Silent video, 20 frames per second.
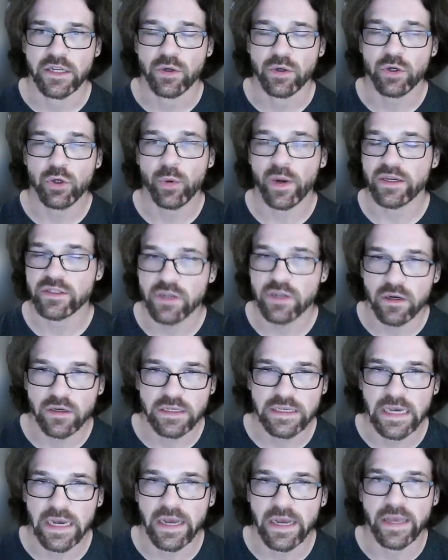quick
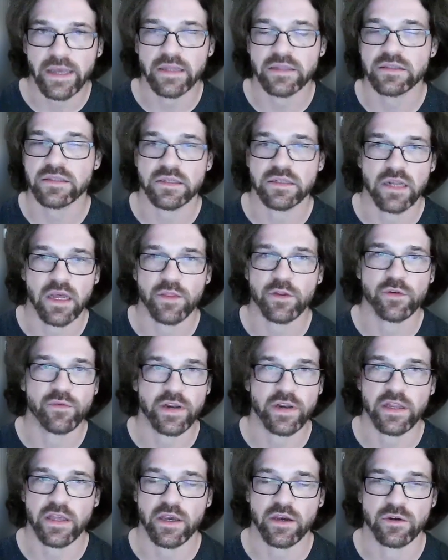start guides and other
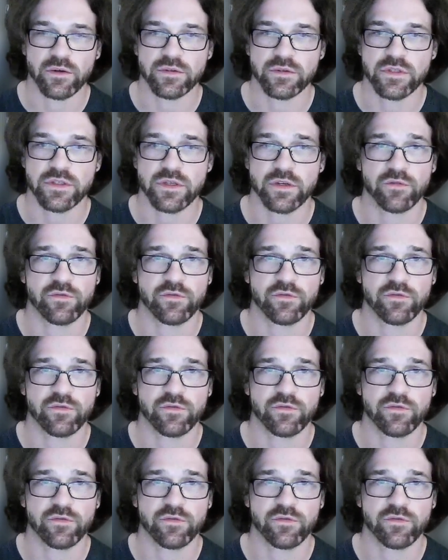videos